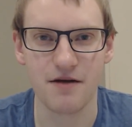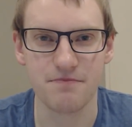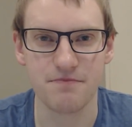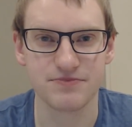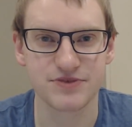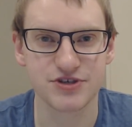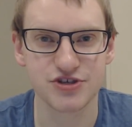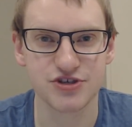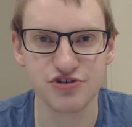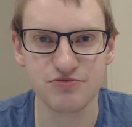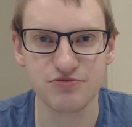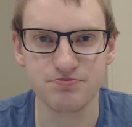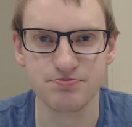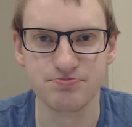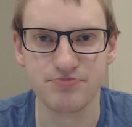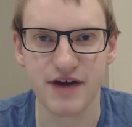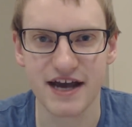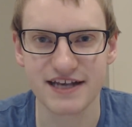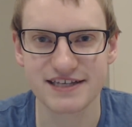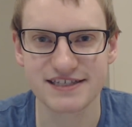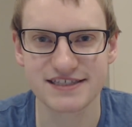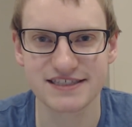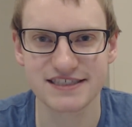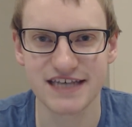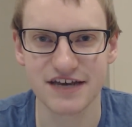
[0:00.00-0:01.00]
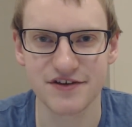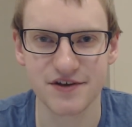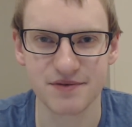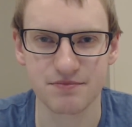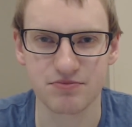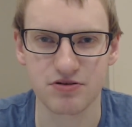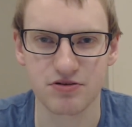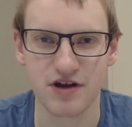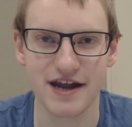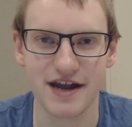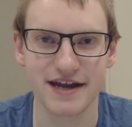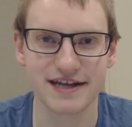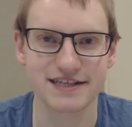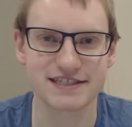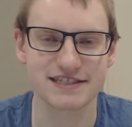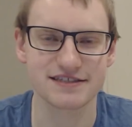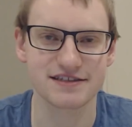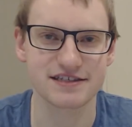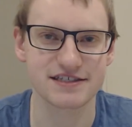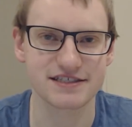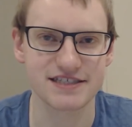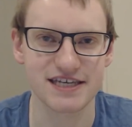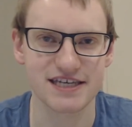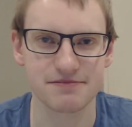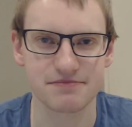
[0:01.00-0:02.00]
two best-selling products in
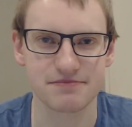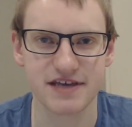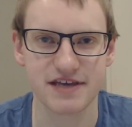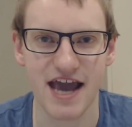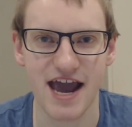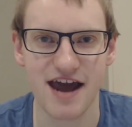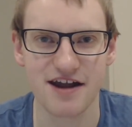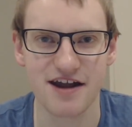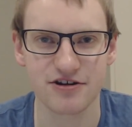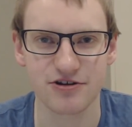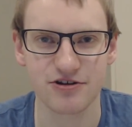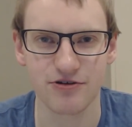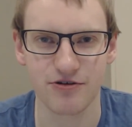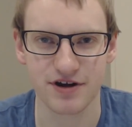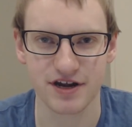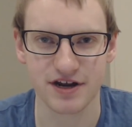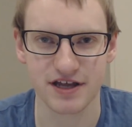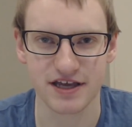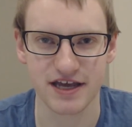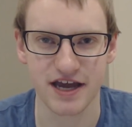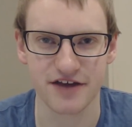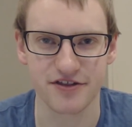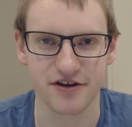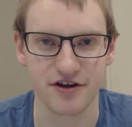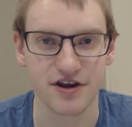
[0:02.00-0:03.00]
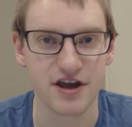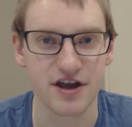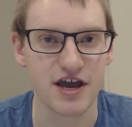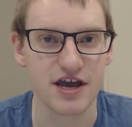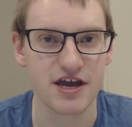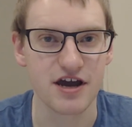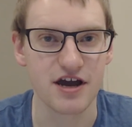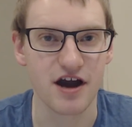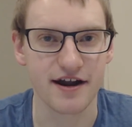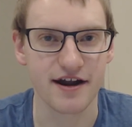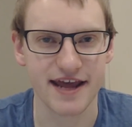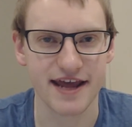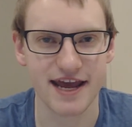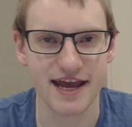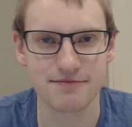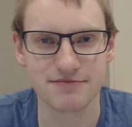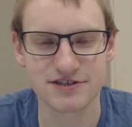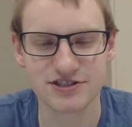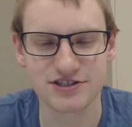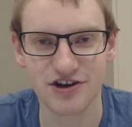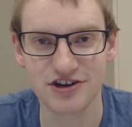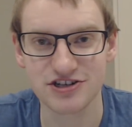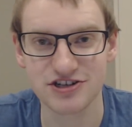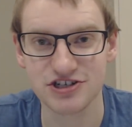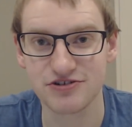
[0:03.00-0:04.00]
the same category together. On
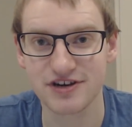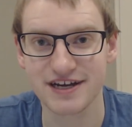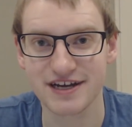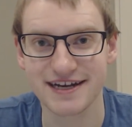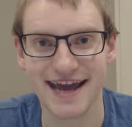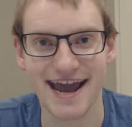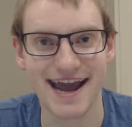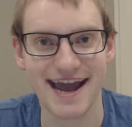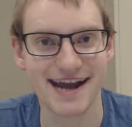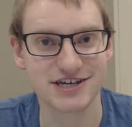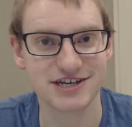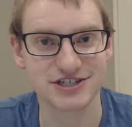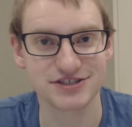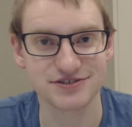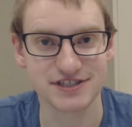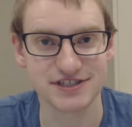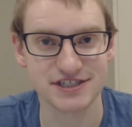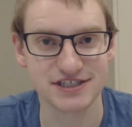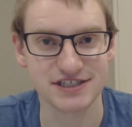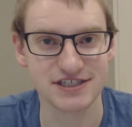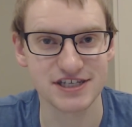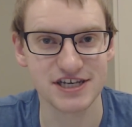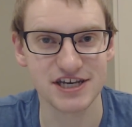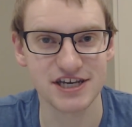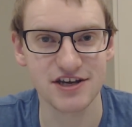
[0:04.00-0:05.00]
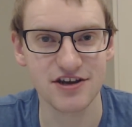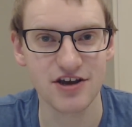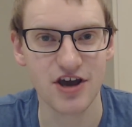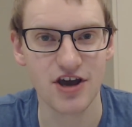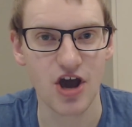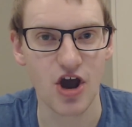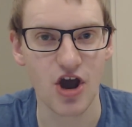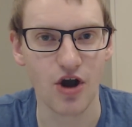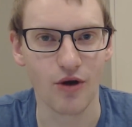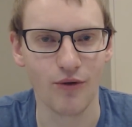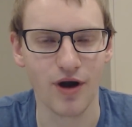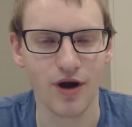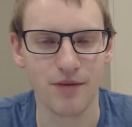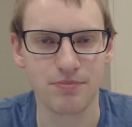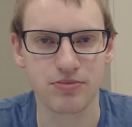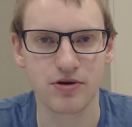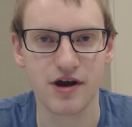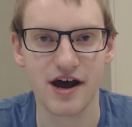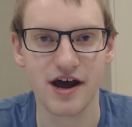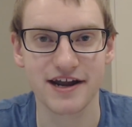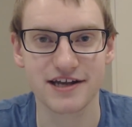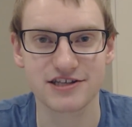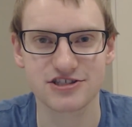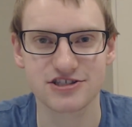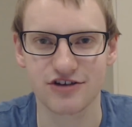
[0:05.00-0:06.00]
Amazon, you can actually see what
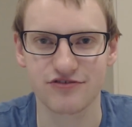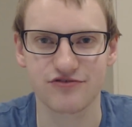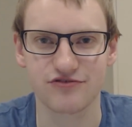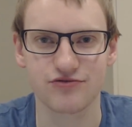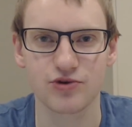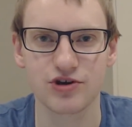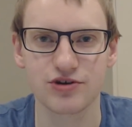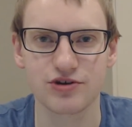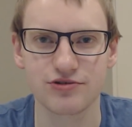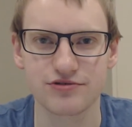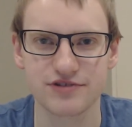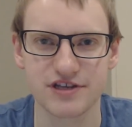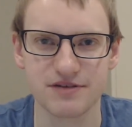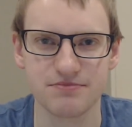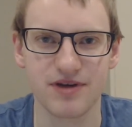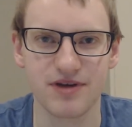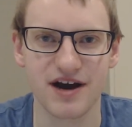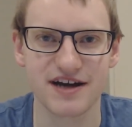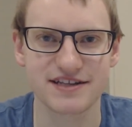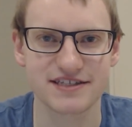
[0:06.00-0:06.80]
products are frequently bought